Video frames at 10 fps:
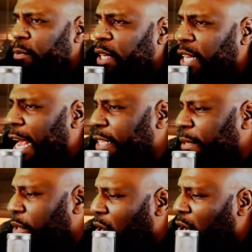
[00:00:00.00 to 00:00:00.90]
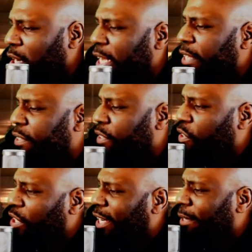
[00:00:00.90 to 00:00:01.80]
so we can have some call-ins
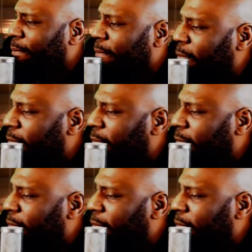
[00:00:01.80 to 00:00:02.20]
and shit.